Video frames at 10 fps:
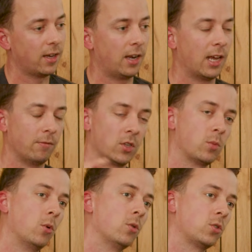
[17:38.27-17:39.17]
and I have a
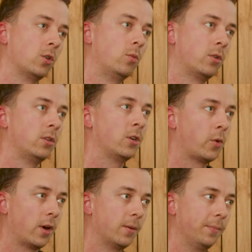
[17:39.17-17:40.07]
small saltwater
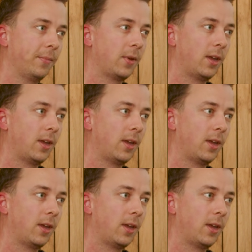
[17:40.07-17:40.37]
aquarium.